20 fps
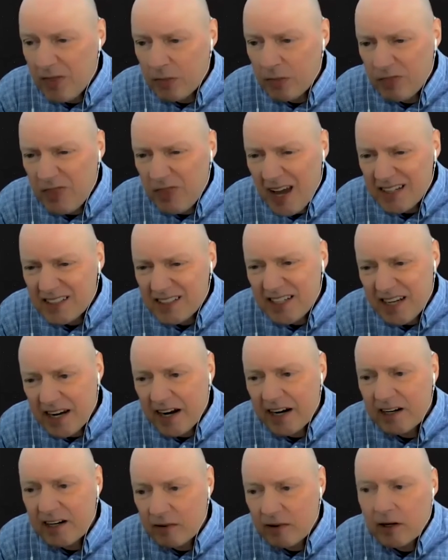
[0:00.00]
that's
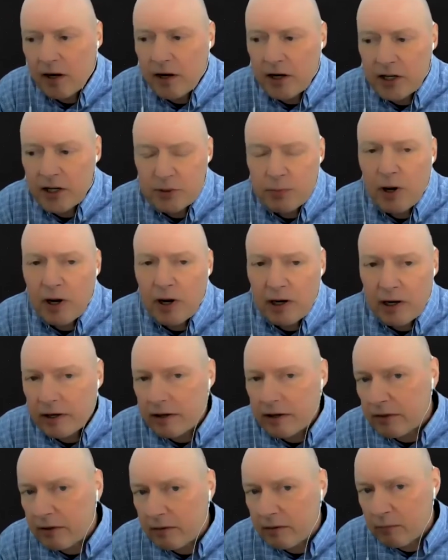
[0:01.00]
kind of a large
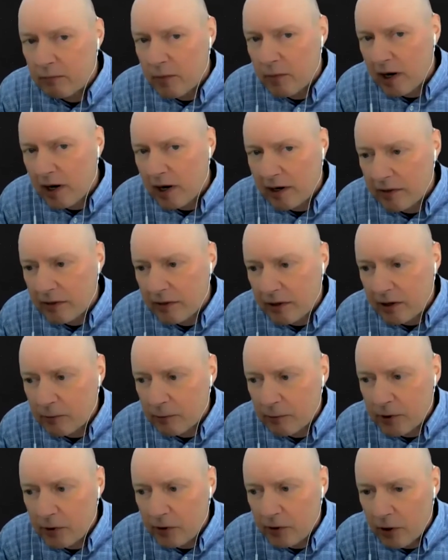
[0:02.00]
monolithic
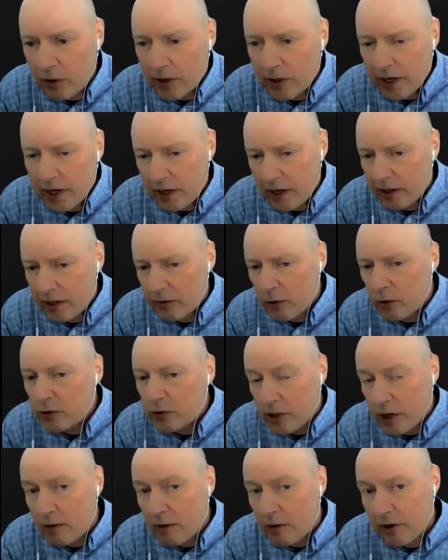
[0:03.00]
compute node, and those
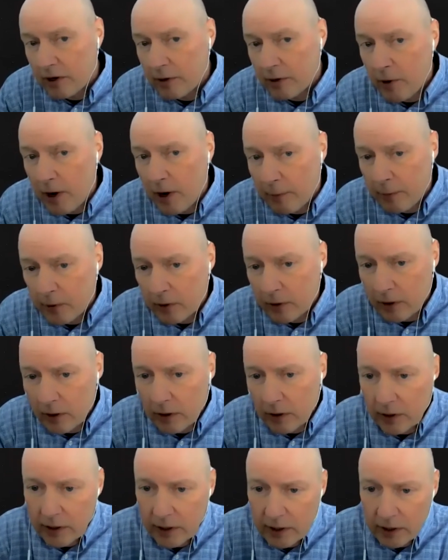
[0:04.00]
are very
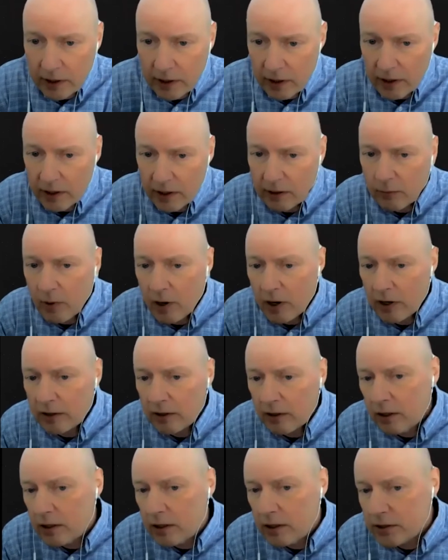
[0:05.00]
popular in a
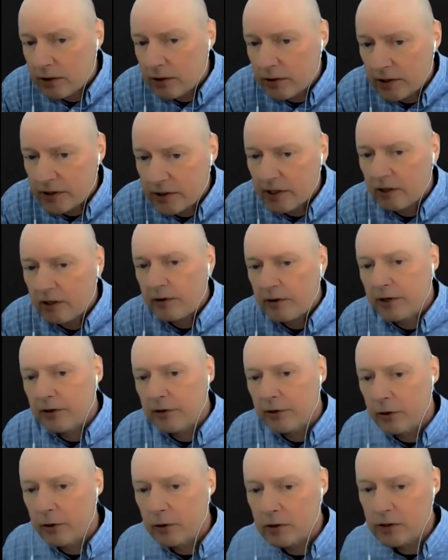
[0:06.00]
modern cluster,
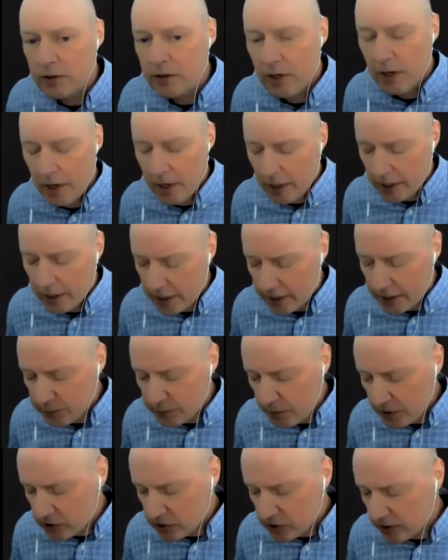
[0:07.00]
accelerator nodes,
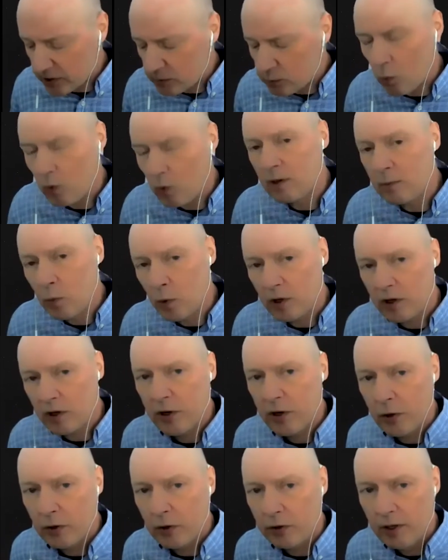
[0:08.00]
especially as more and more
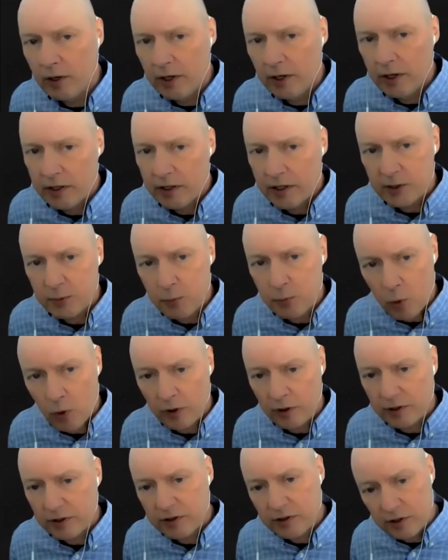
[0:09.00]
code gets
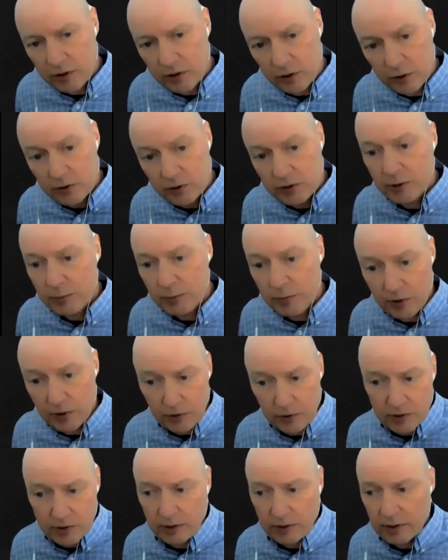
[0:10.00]
ported to use
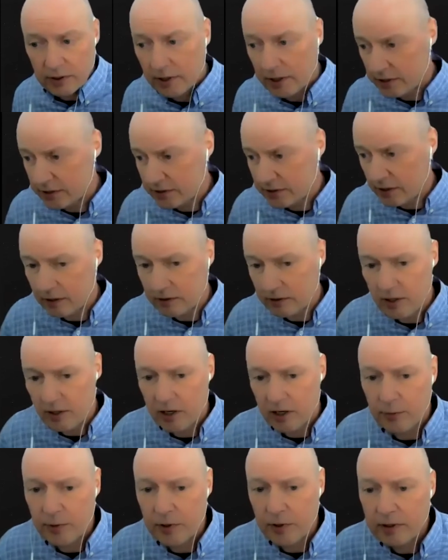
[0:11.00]
GPUs. Now, like I said, I'll
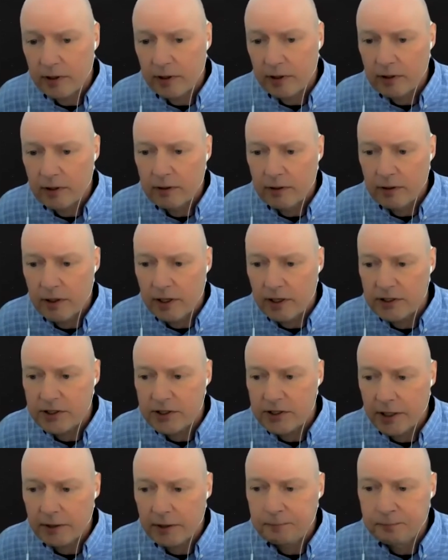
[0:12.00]
talk about that in a
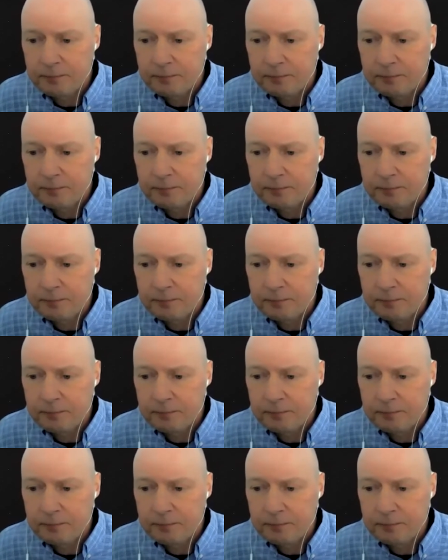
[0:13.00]
second.